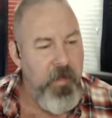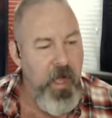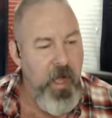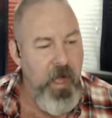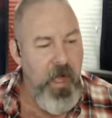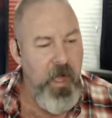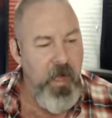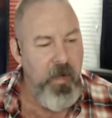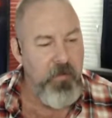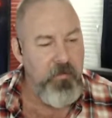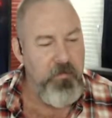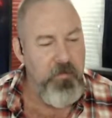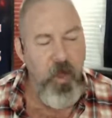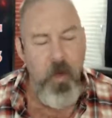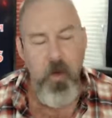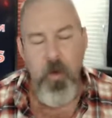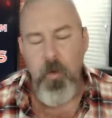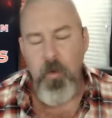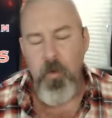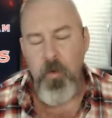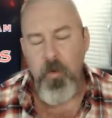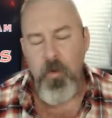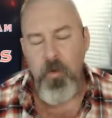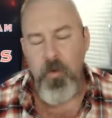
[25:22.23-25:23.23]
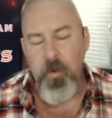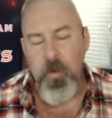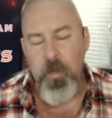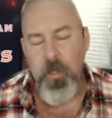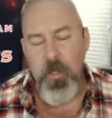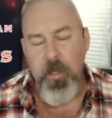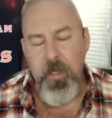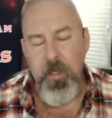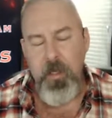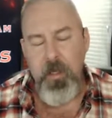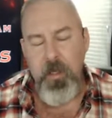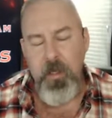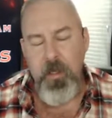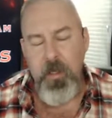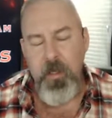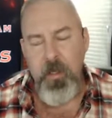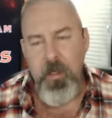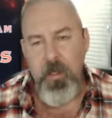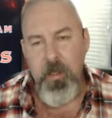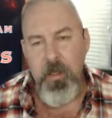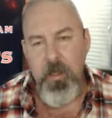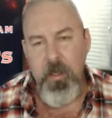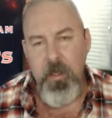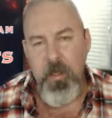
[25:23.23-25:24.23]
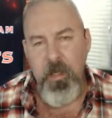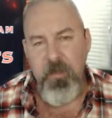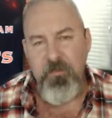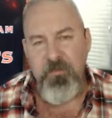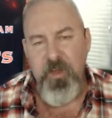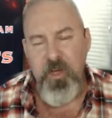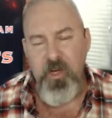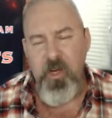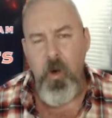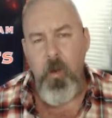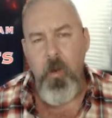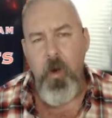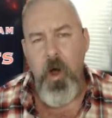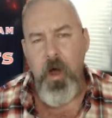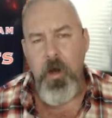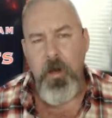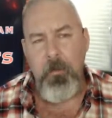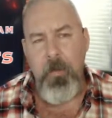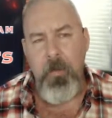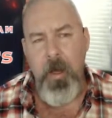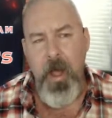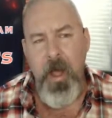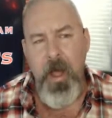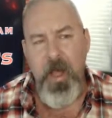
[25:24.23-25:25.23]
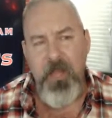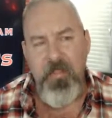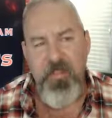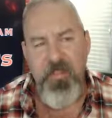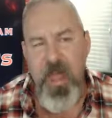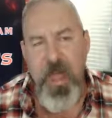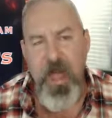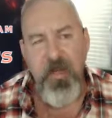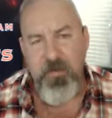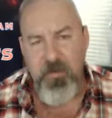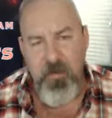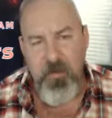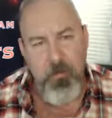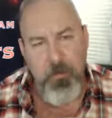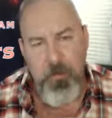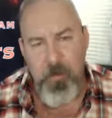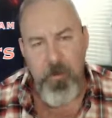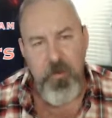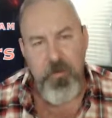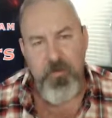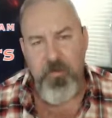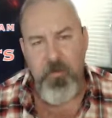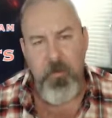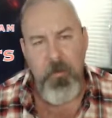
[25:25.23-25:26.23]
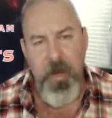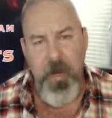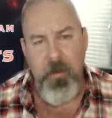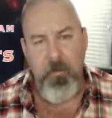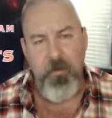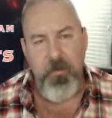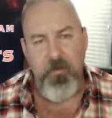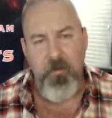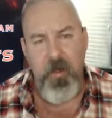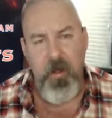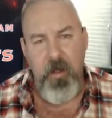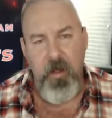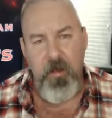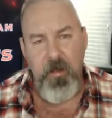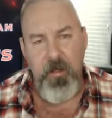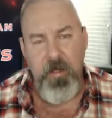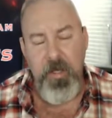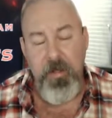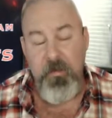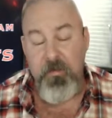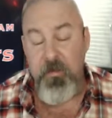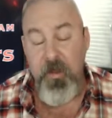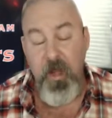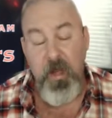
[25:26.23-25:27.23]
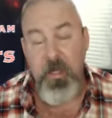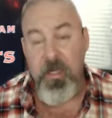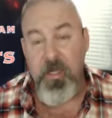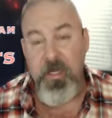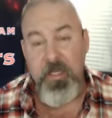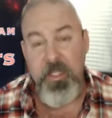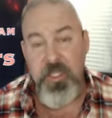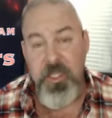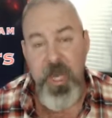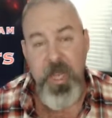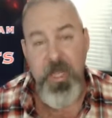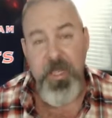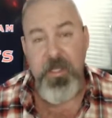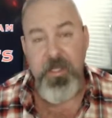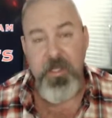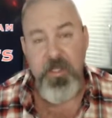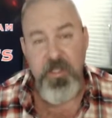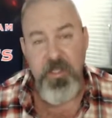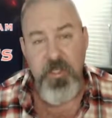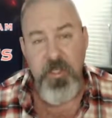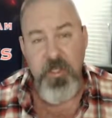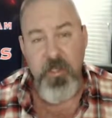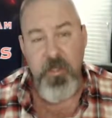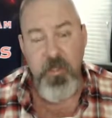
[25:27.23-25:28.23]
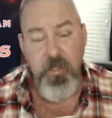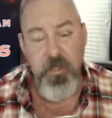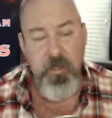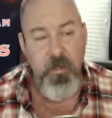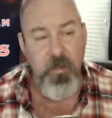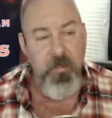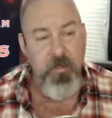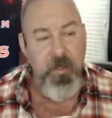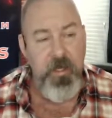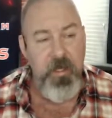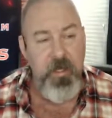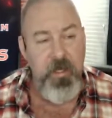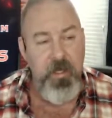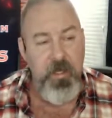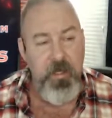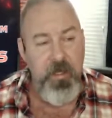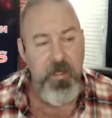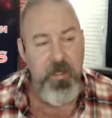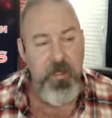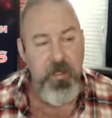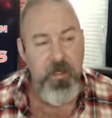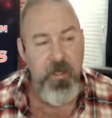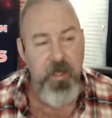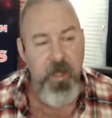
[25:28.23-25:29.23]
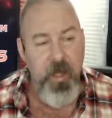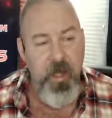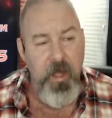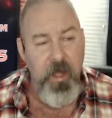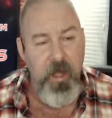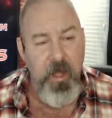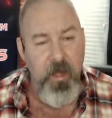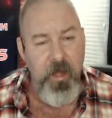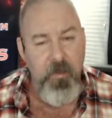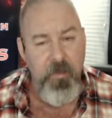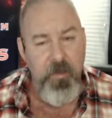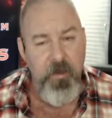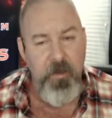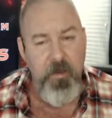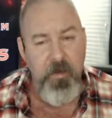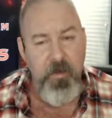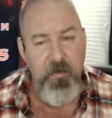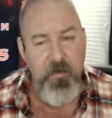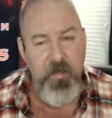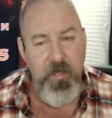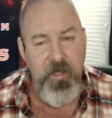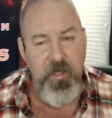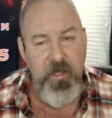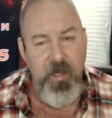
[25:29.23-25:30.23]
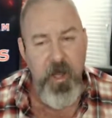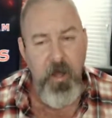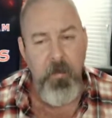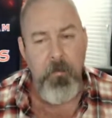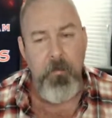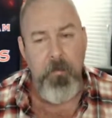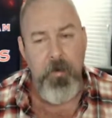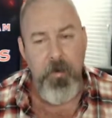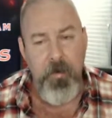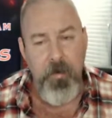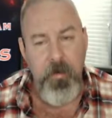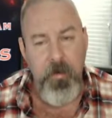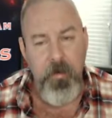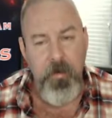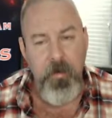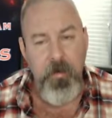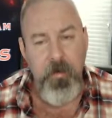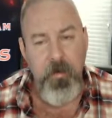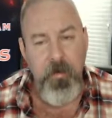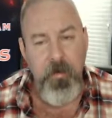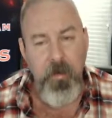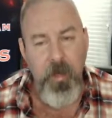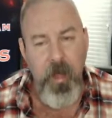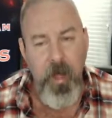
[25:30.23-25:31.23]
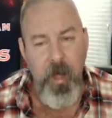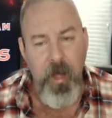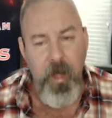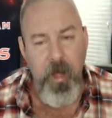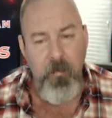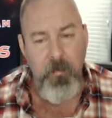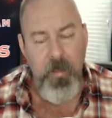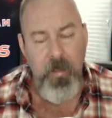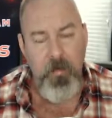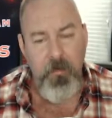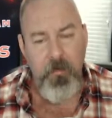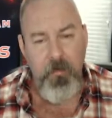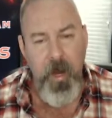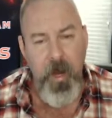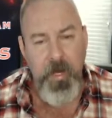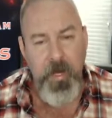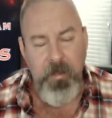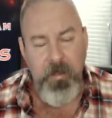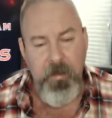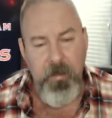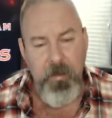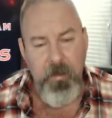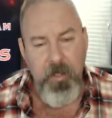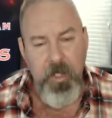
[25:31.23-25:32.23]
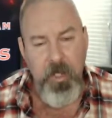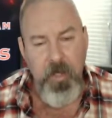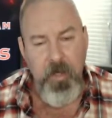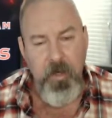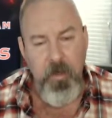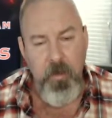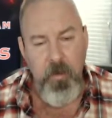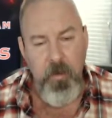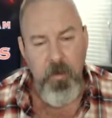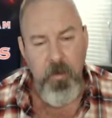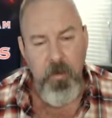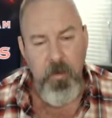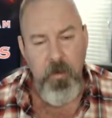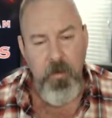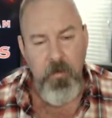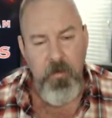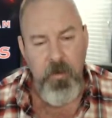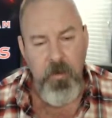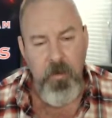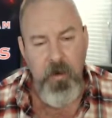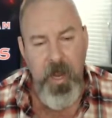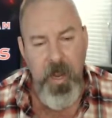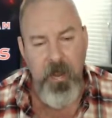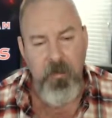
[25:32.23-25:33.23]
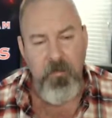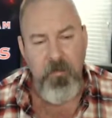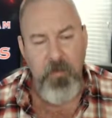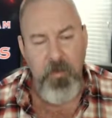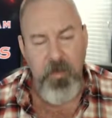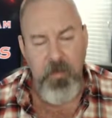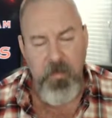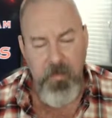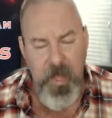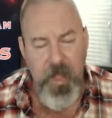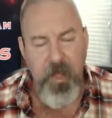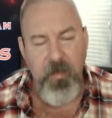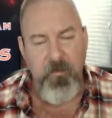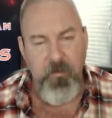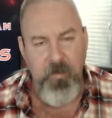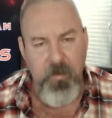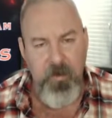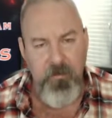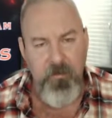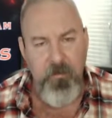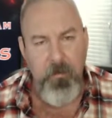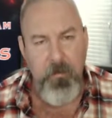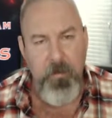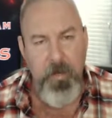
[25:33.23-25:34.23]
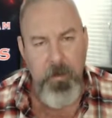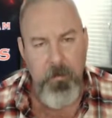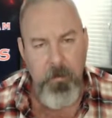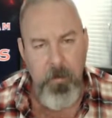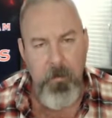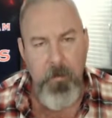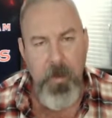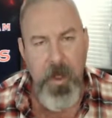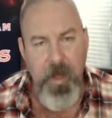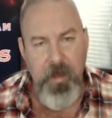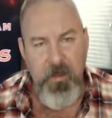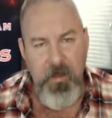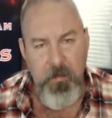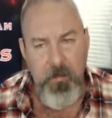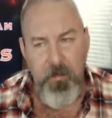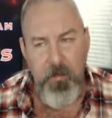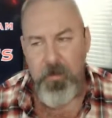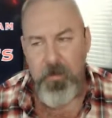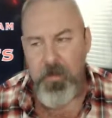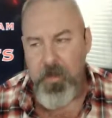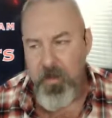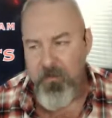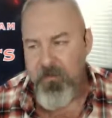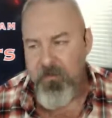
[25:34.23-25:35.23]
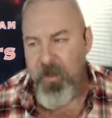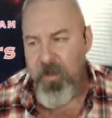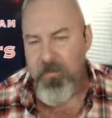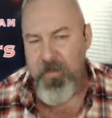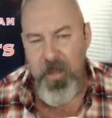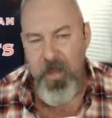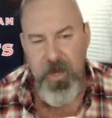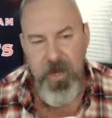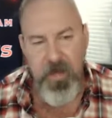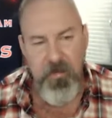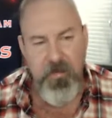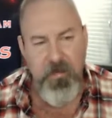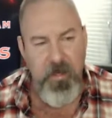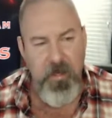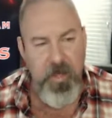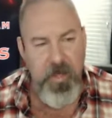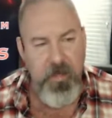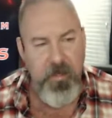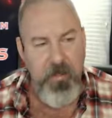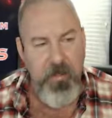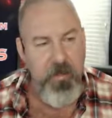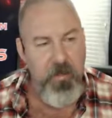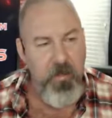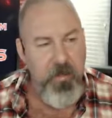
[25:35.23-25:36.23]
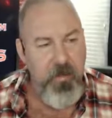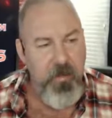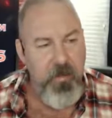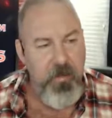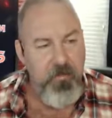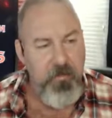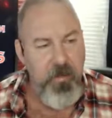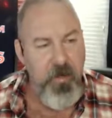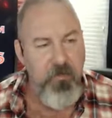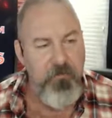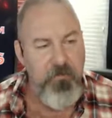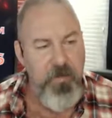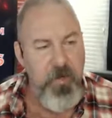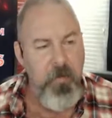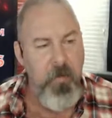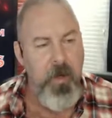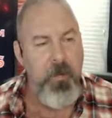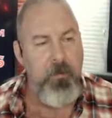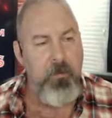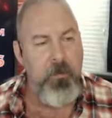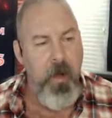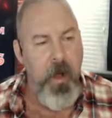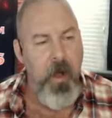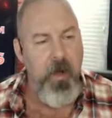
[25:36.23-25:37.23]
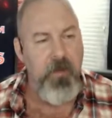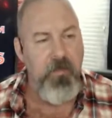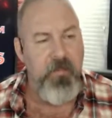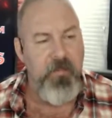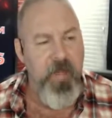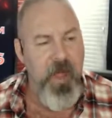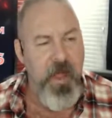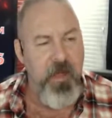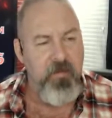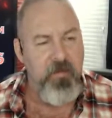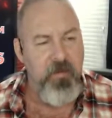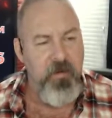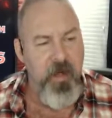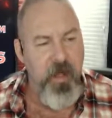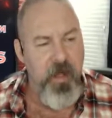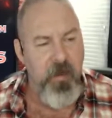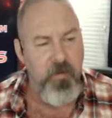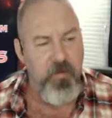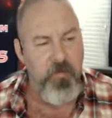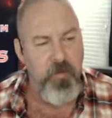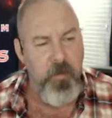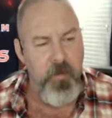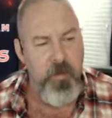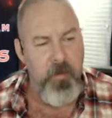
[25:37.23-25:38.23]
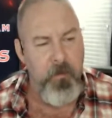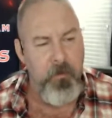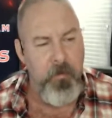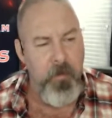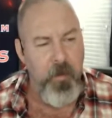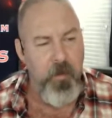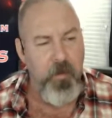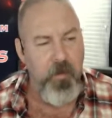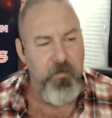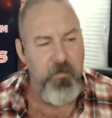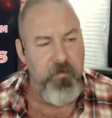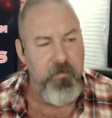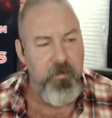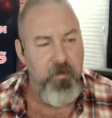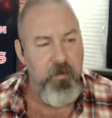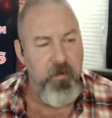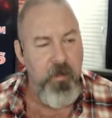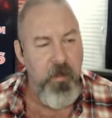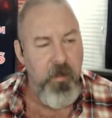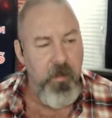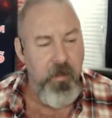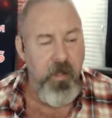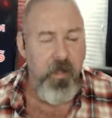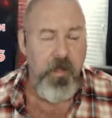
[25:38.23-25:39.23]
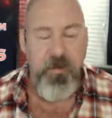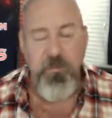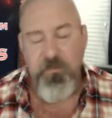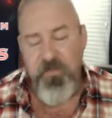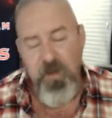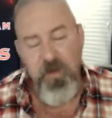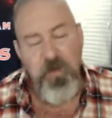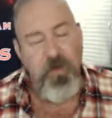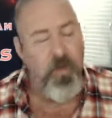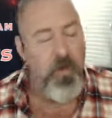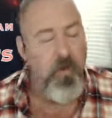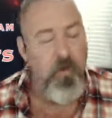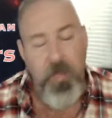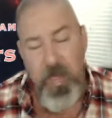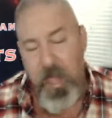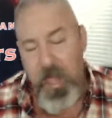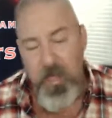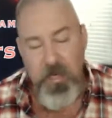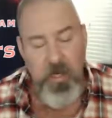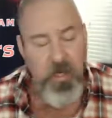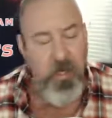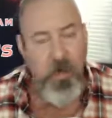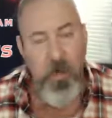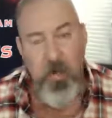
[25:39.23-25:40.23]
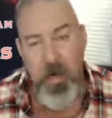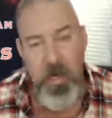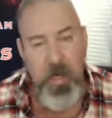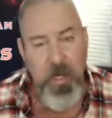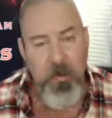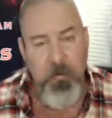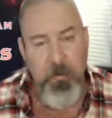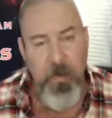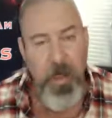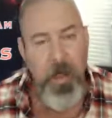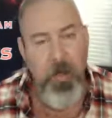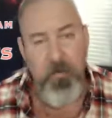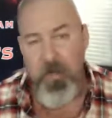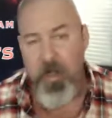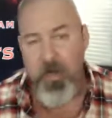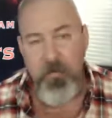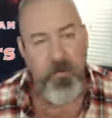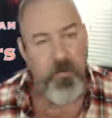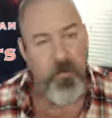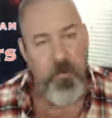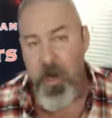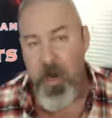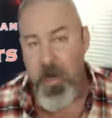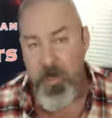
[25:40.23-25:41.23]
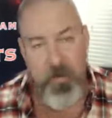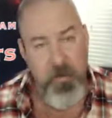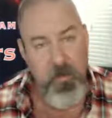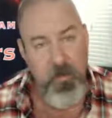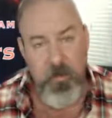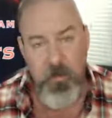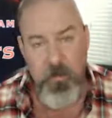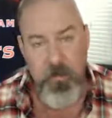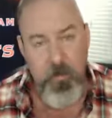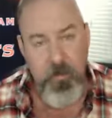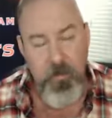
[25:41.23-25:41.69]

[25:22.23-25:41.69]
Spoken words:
So if you go on and buy 1,000 books from Amazon, it's not going to change the number in rank. There has to be 1,000 different people buying the book. I found that out today. So if you went and bought $1,000 worth of books, look, if you do that and you go hand them out, that's great.